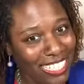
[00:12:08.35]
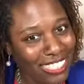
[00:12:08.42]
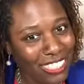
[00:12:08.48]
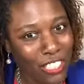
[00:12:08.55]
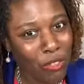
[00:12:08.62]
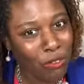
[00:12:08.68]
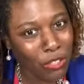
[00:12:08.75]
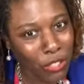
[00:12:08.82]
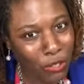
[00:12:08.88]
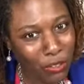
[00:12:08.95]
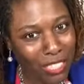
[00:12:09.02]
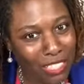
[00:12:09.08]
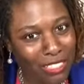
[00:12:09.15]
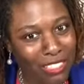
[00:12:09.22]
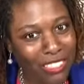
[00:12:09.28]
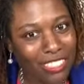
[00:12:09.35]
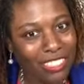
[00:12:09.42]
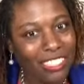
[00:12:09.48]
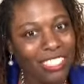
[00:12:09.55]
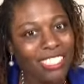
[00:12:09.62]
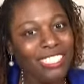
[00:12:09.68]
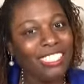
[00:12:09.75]
Don't do it.
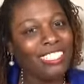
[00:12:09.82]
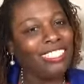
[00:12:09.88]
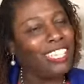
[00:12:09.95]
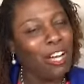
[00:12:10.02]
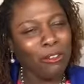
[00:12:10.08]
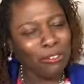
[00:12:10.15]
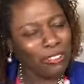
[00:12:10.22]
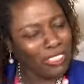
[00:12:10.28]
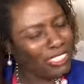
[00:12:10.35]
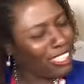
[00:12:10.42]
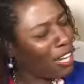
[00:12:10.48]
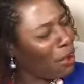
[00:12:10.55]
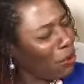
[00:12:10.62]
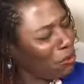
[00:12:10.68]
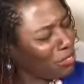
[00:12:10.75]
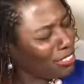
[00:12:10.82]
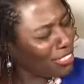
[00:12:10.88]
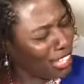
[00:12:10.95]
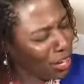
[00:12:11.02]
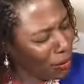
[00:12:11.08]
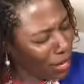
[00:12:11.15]
Don't do it.